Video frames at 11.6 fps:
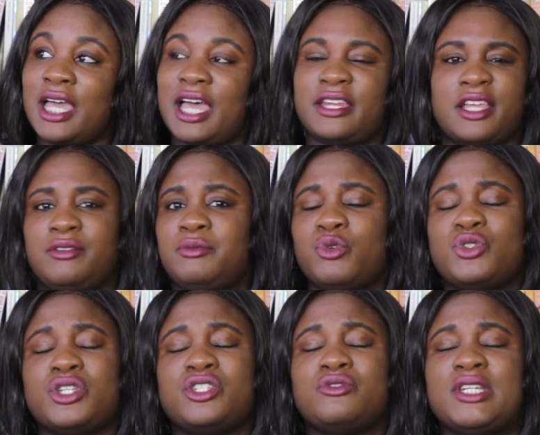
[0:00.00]
And I've been
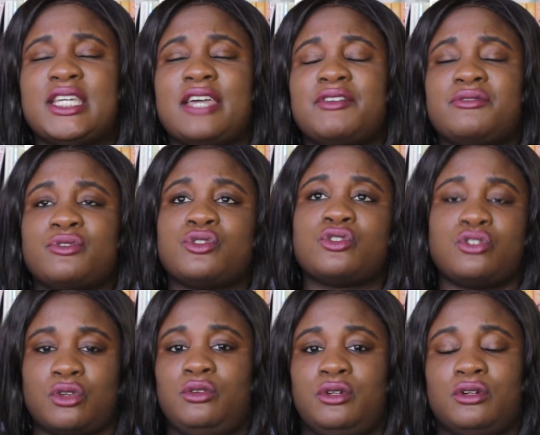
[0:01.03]
wanting to read Heavy for
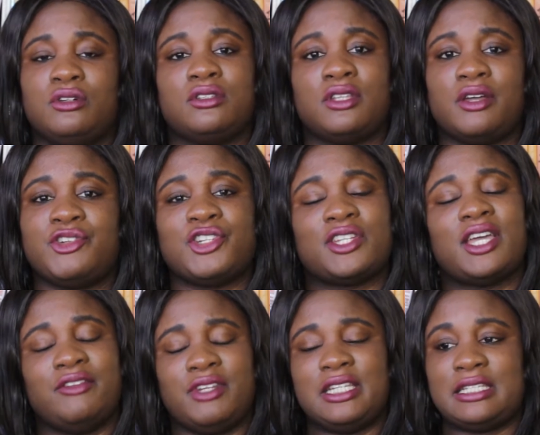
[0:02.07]
so long that I was just like,
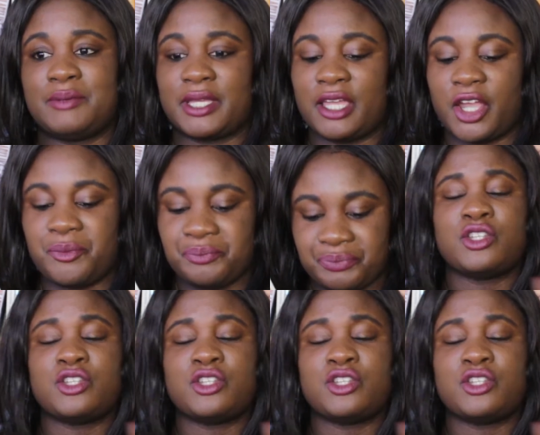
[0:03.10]
I really need to pick it up.